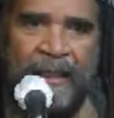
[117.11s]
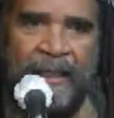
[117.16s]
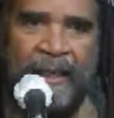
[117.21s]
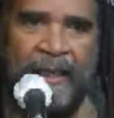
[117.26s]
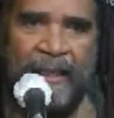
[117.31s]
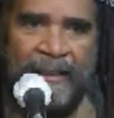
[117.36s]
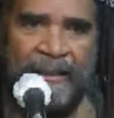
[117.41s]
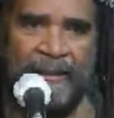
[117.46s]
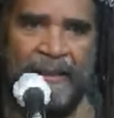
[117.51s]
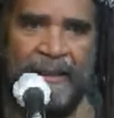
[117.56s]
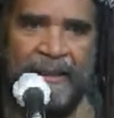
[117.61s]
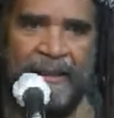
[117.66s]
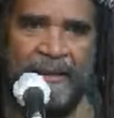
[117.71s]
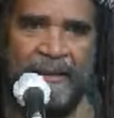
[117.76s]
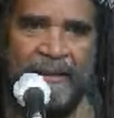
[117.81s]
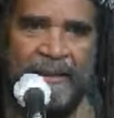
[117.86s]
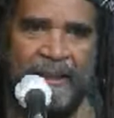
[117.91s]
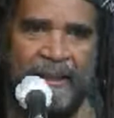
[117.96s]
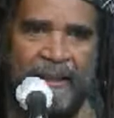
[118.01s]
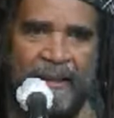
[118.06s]
I got
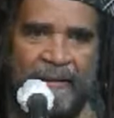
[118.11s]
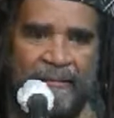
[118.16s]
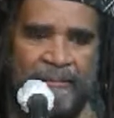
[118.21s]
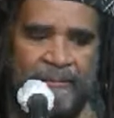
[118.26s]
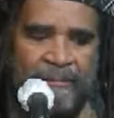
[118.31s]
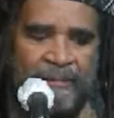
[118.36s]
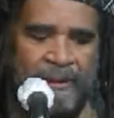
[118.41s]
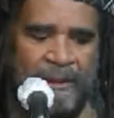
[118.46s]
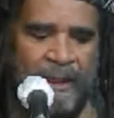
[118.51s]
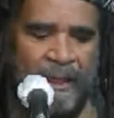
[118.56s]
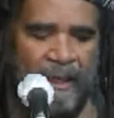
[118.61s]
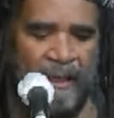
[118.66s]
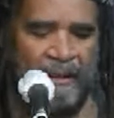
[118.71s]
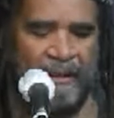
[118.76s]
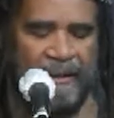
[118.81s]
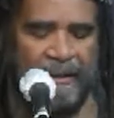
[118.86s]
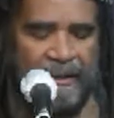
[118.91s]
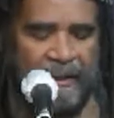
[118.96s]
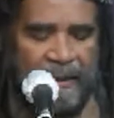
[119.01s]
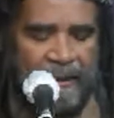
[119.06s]
some
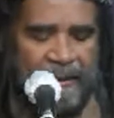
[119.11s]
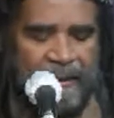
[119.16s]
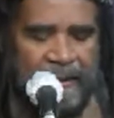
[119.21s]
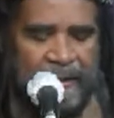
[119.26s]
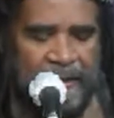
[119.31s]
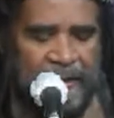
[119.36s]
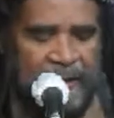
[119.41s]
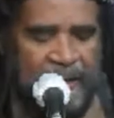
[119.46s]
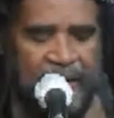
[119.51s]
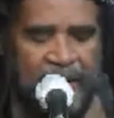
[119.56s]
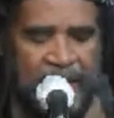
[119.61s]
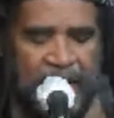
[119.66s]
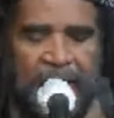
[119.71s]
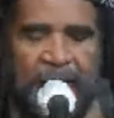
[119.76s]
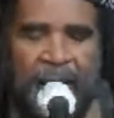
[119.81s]
detergent.